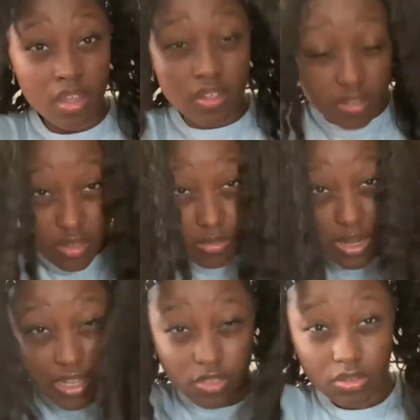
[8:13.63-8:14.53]
this is what
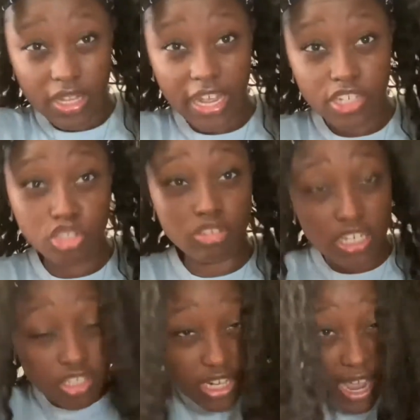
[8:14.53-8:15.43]
I do. Like I
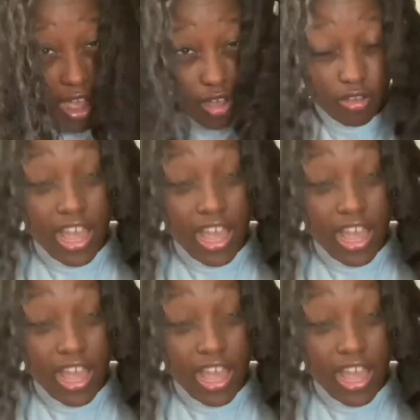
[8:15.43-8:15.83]
stretched it out